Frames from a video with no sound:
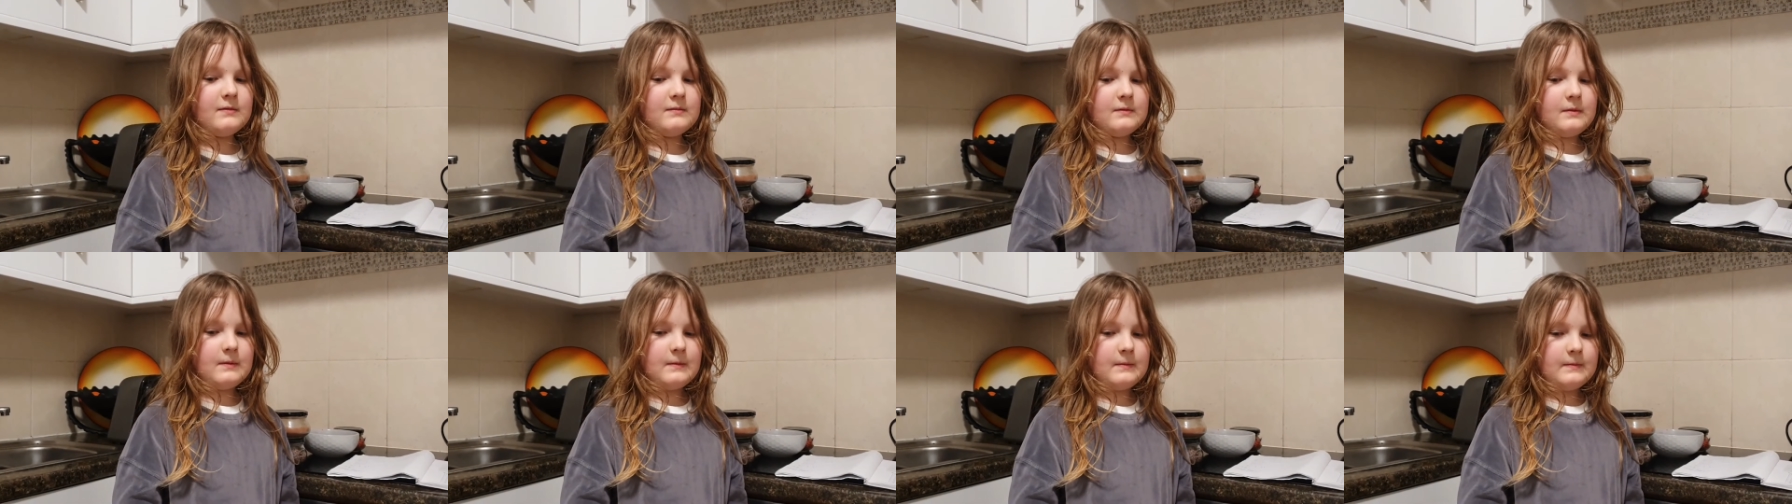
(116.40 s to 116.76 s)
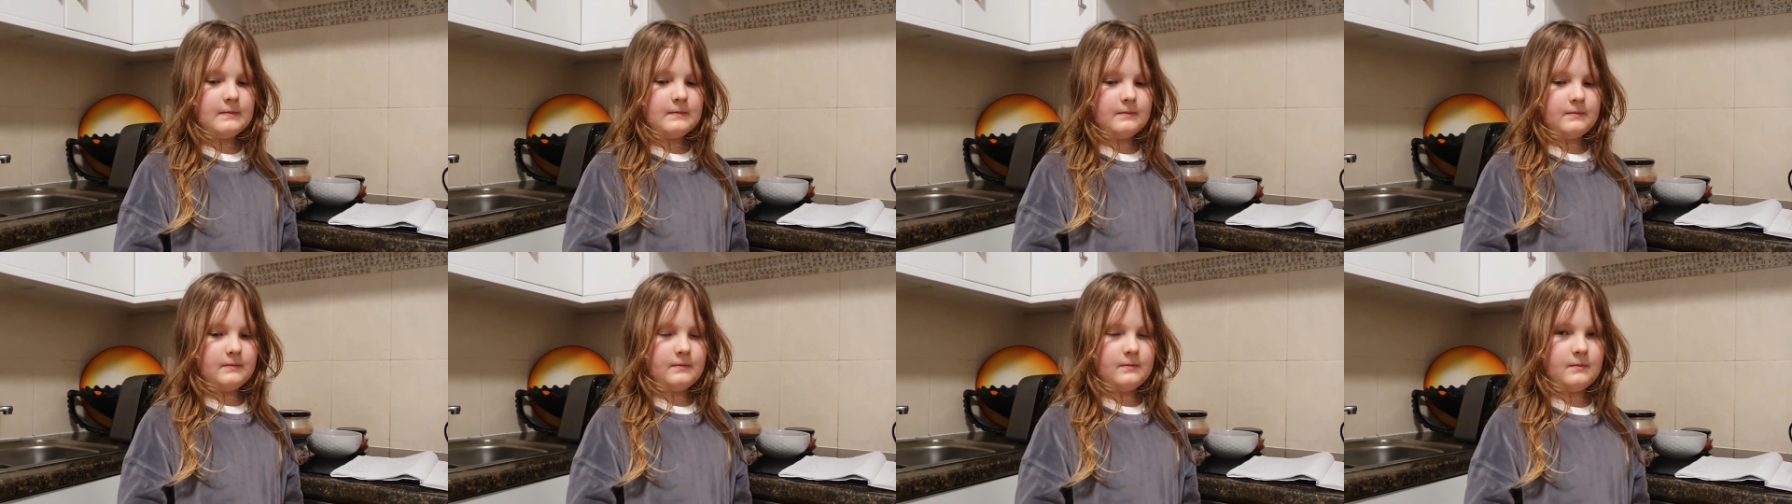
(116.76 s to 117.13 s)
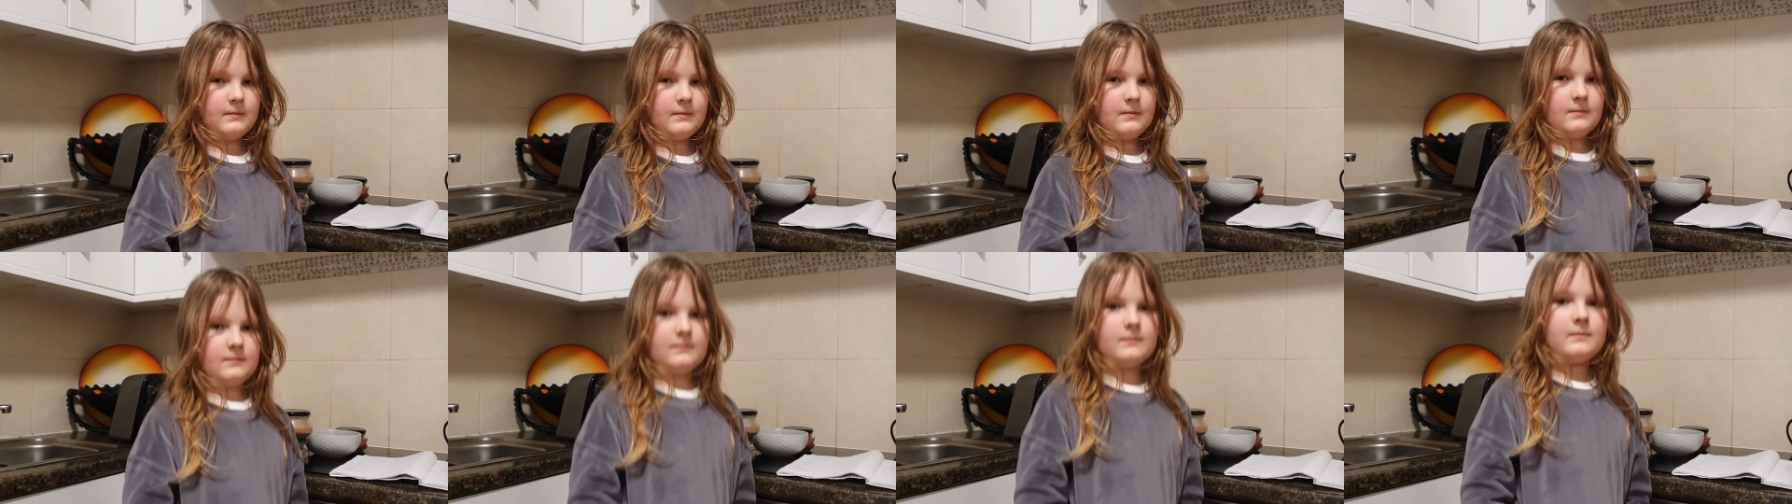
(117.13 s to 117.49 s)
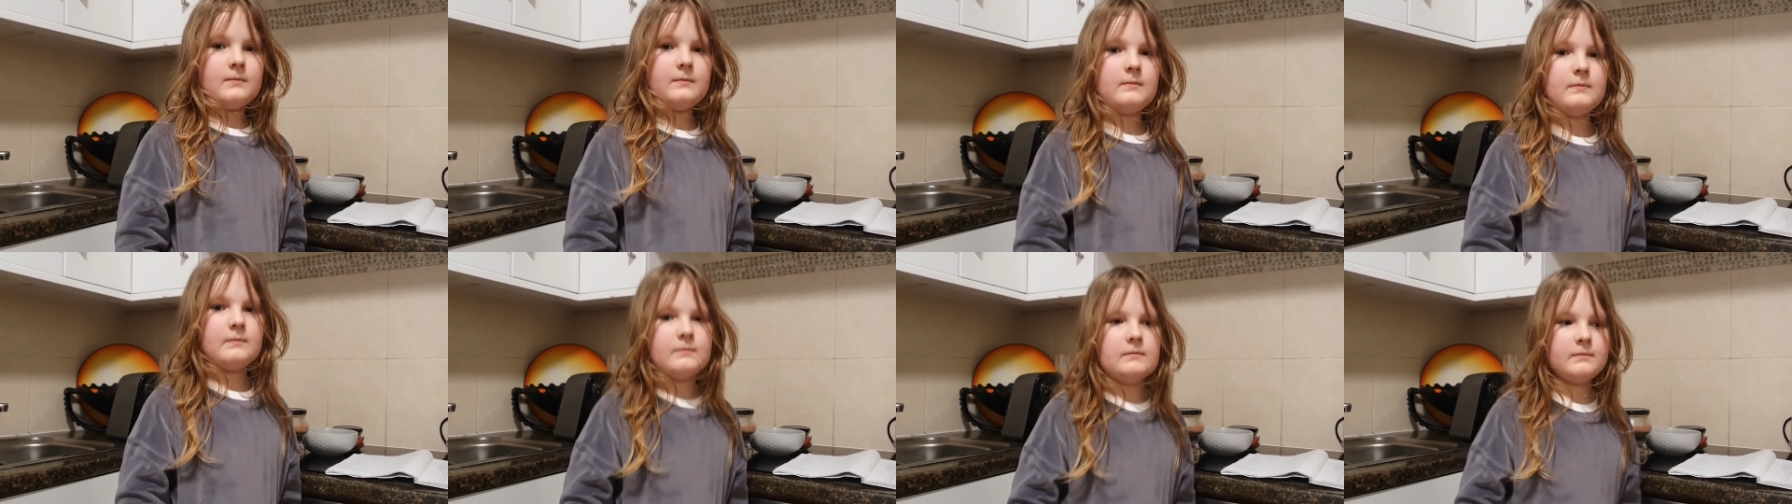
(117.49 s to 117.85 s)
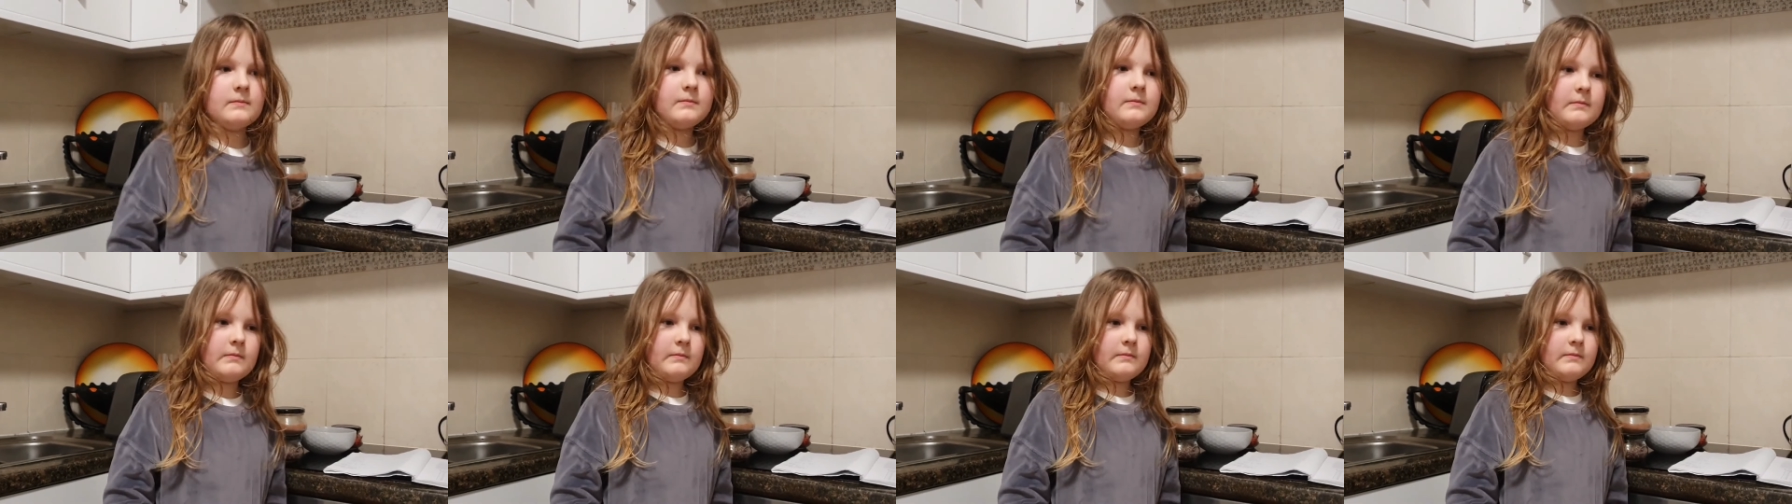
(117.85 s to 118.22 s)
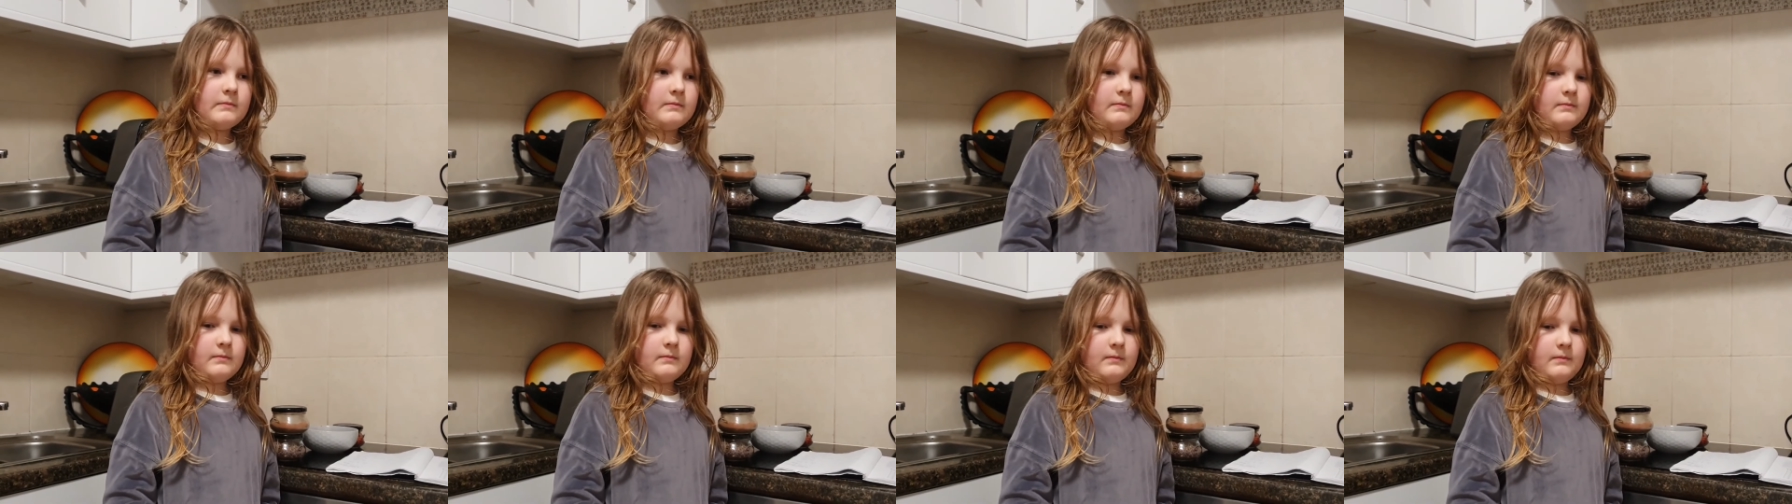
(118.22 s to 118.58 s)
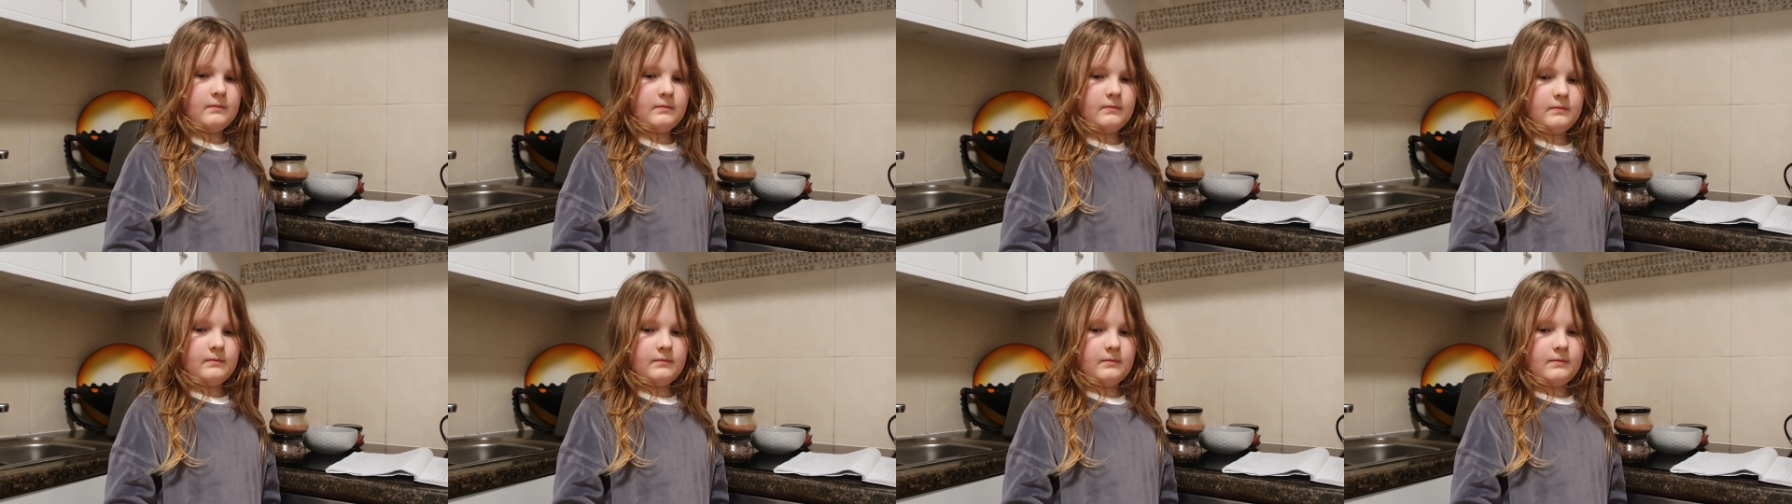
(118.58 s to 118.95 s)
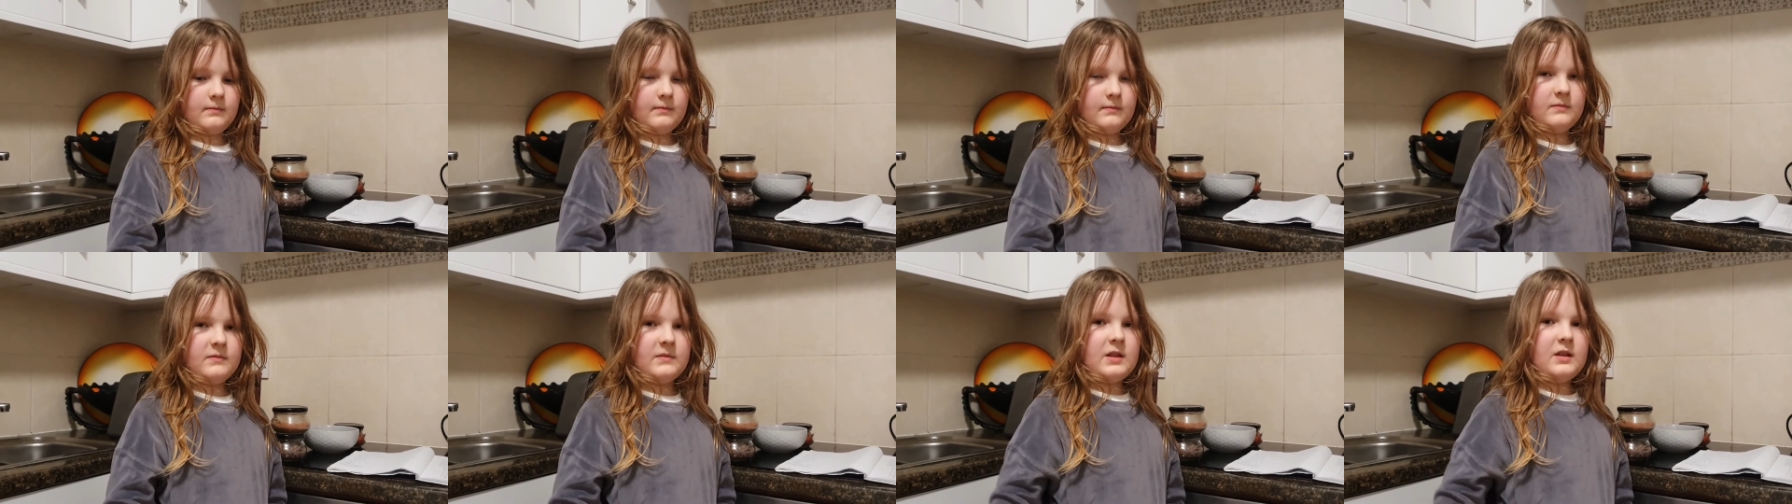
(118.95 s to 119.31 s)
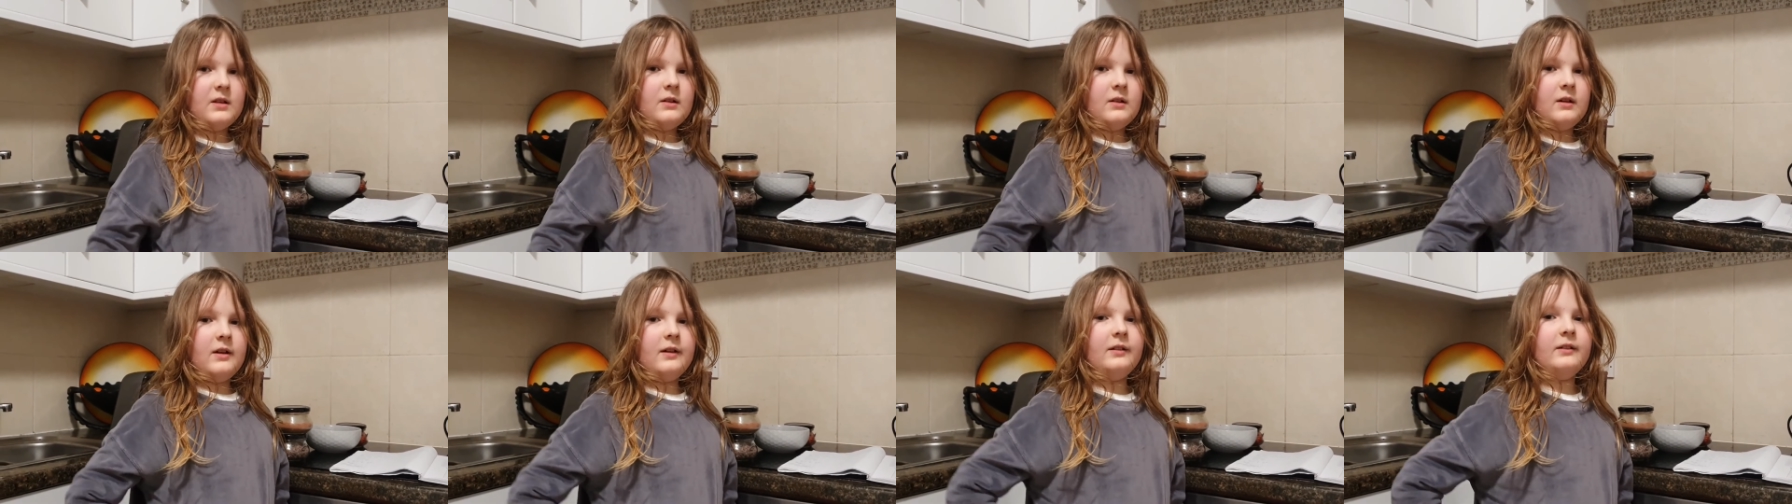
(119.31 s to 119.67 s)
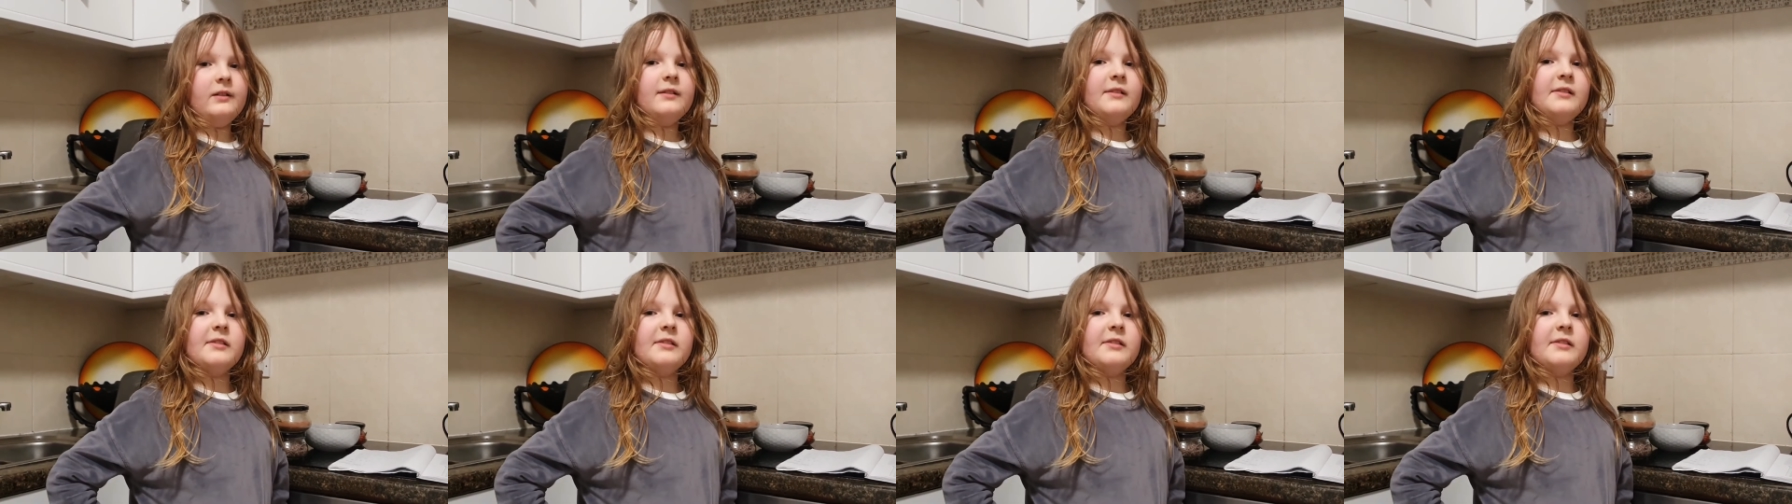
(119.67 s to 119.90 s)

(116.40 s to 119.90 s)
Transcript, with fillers: Okay, so they're the highest antioxidant uh, oh.